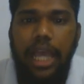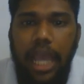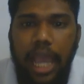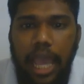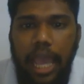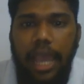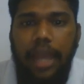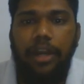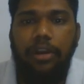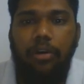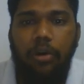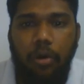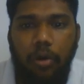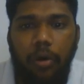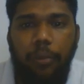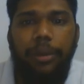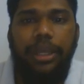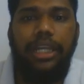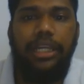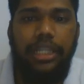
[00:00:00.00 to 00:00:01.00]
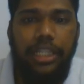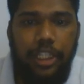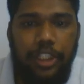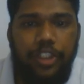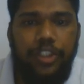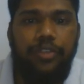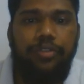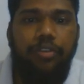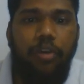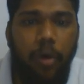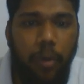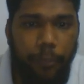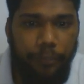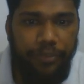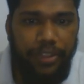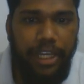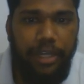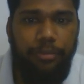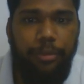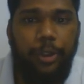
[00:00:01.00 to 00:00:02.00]
and chromate is
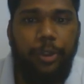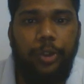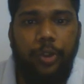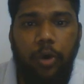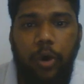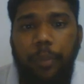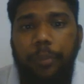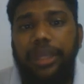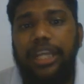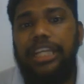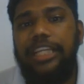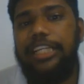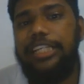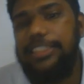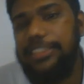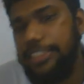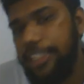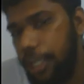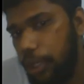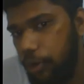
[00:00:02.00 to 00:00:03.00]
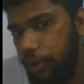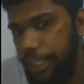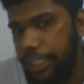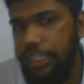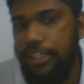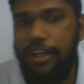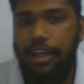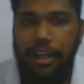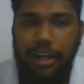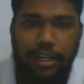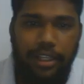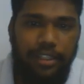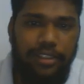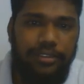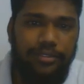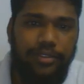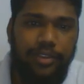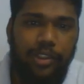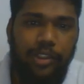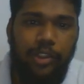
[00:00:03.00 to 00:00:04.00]
formed. That means chromate is yellow in
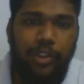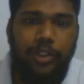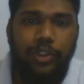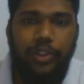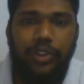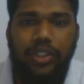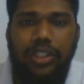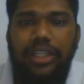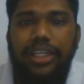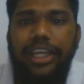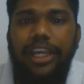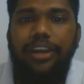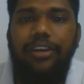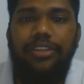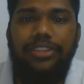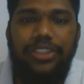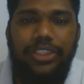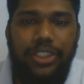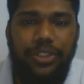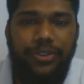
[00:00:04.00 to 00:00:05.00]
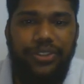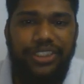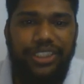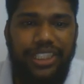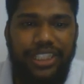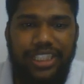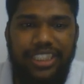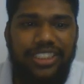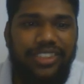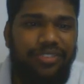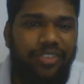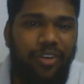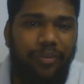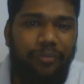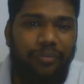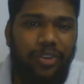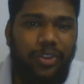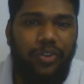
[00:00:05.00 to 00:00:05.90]
color, so a yellow solution is formed.